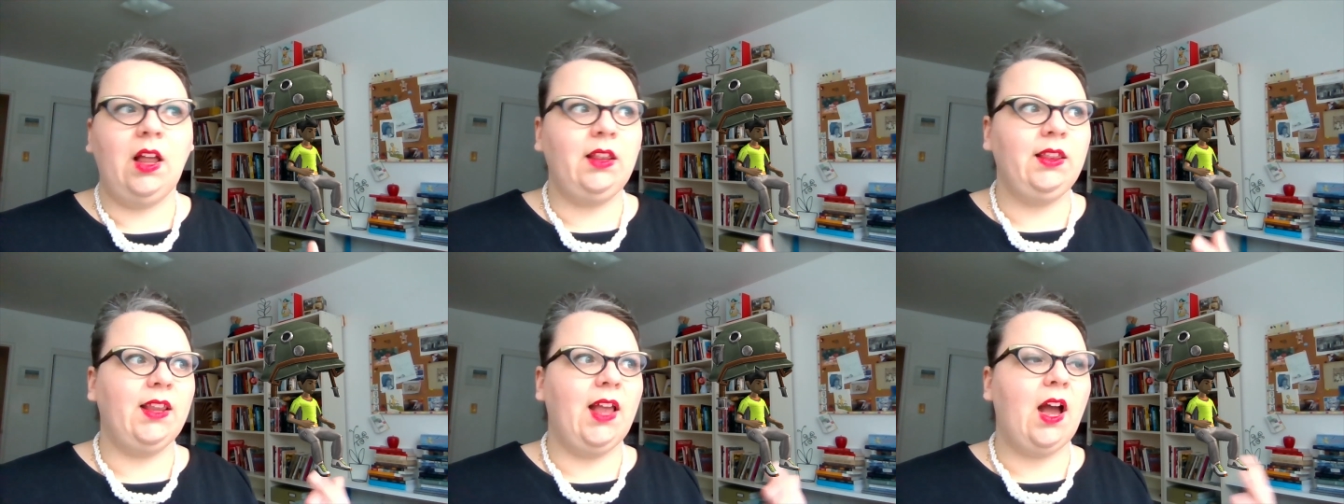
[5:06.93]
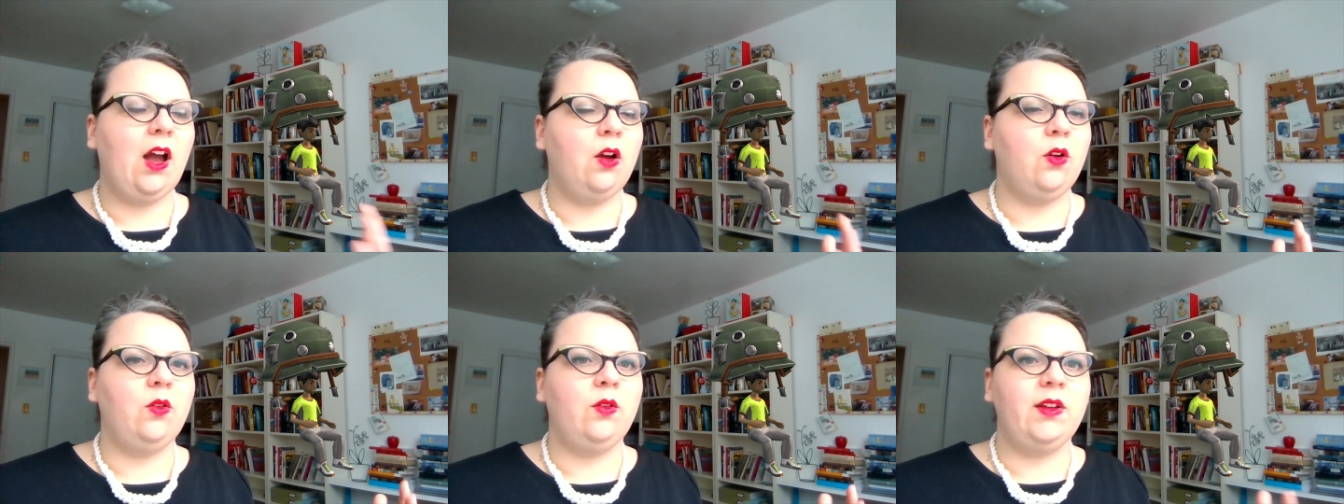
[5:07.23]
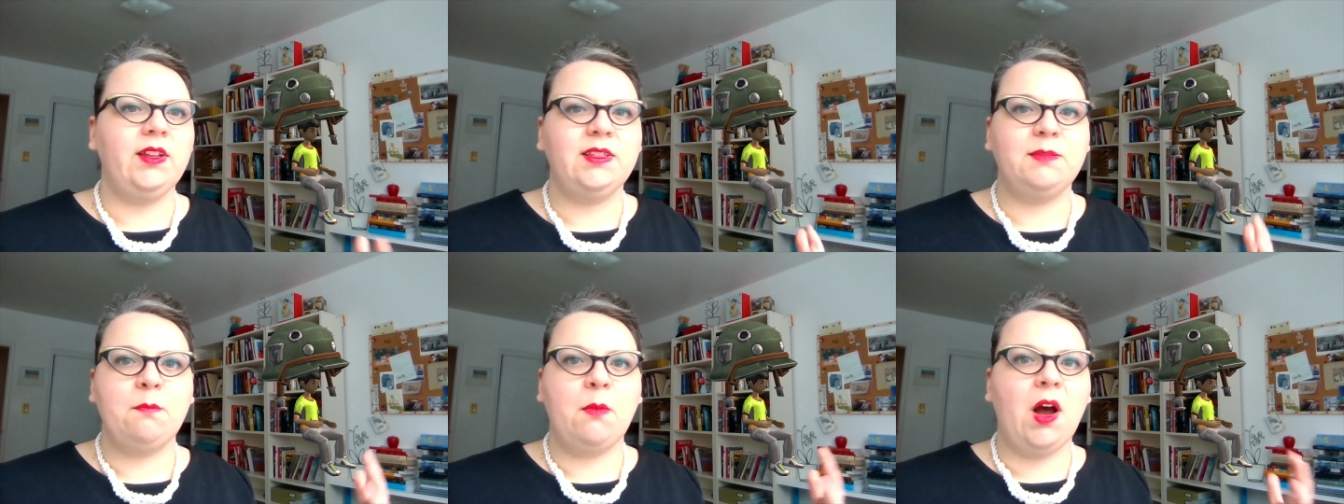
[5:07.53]
allow
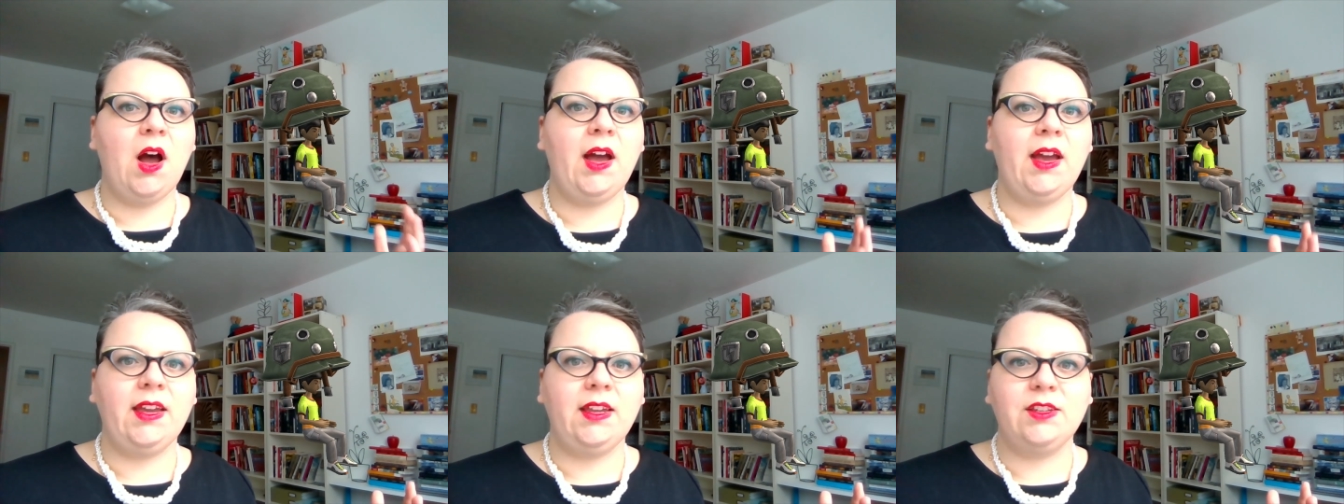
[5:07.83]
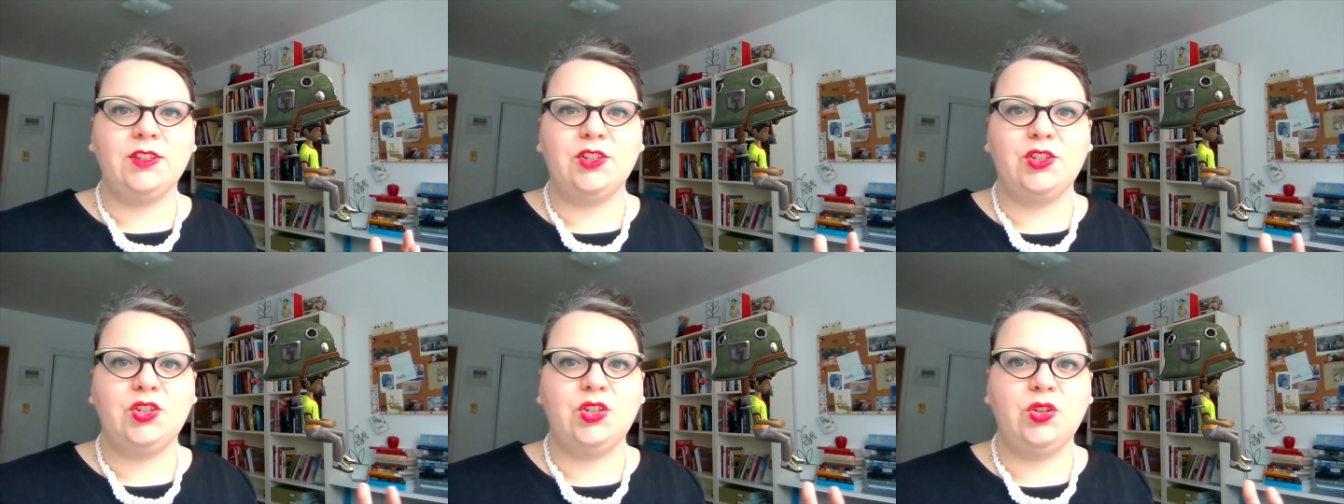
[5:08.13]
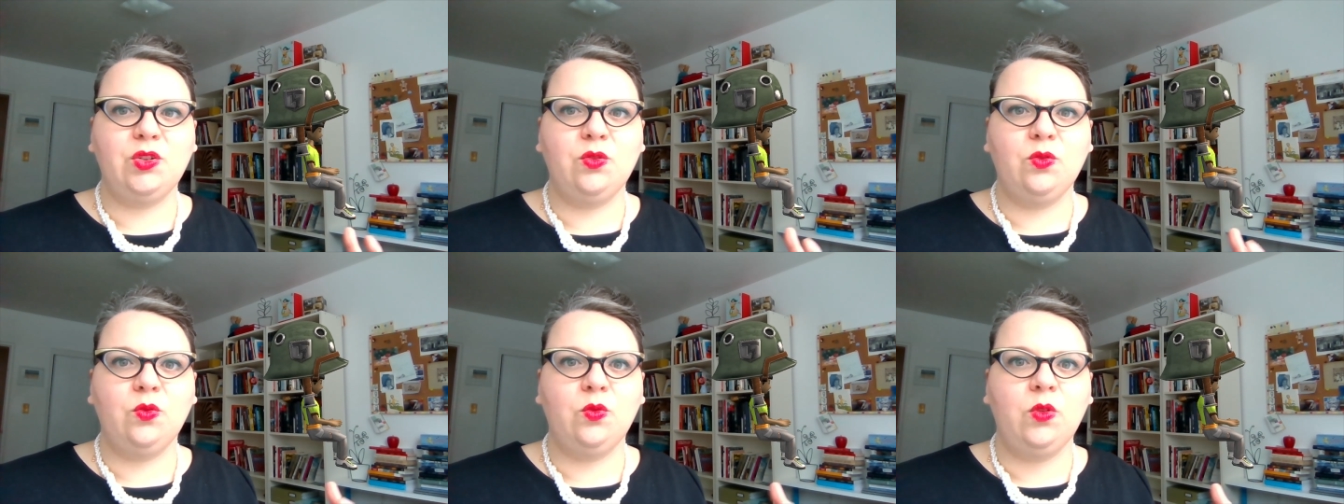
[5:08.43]
his mind
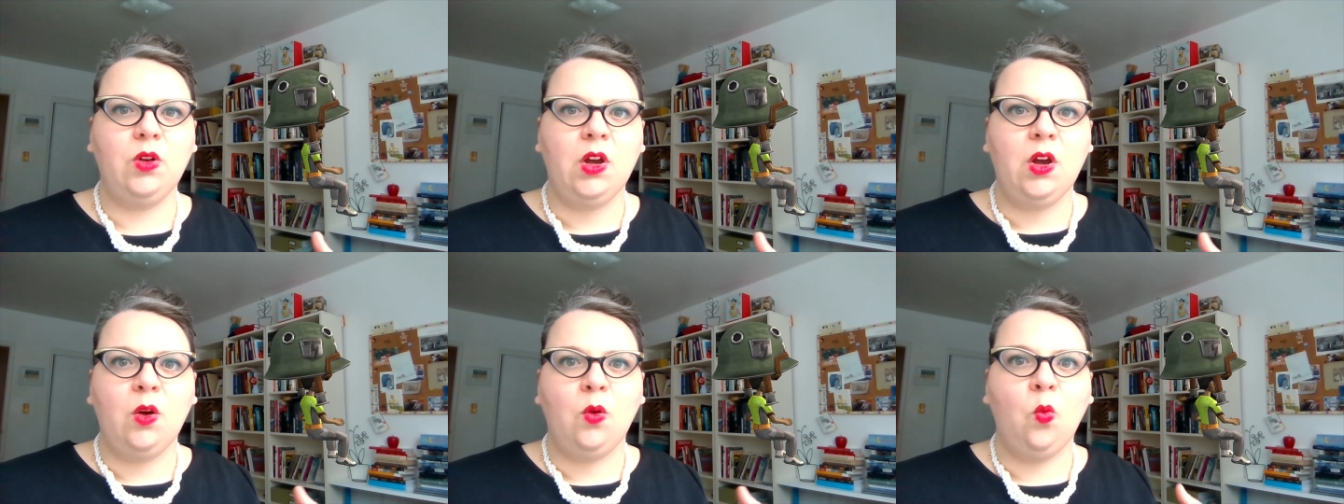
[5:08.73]
to